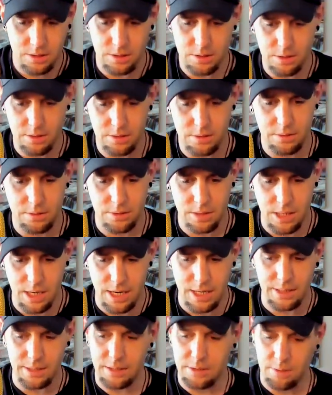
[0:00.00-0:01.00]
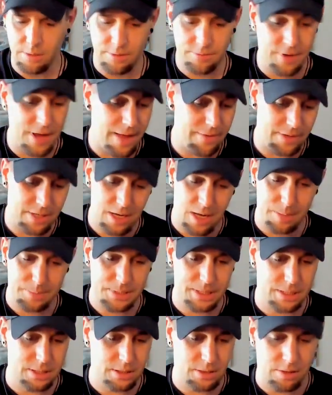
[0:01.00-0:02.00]
Alright, so the Five of Cups
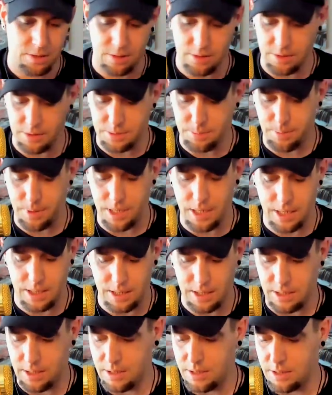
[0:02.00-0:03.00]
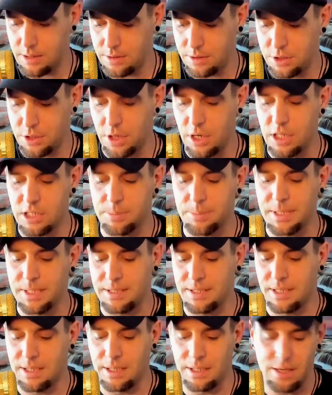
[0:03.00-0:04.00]
is in the heart of the spread here. Judgment,
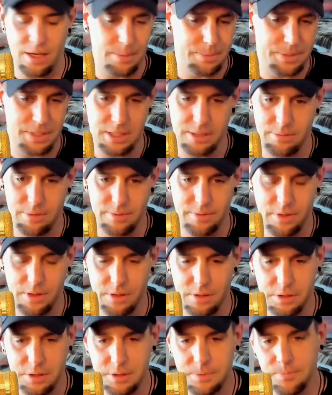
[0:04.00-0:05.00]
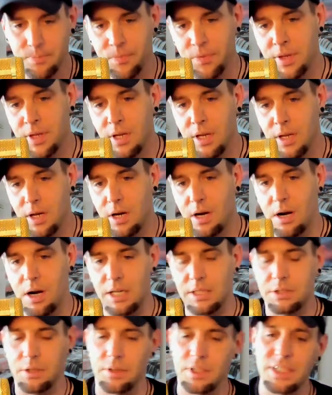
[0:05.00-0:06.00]
Ten of Cups in the reverse.
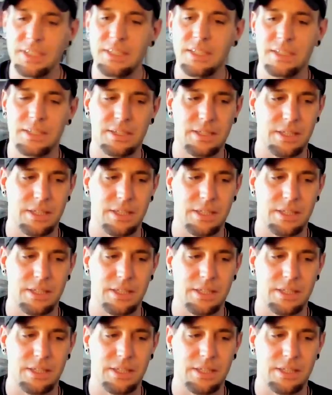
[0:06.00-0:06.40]
Alright, so this is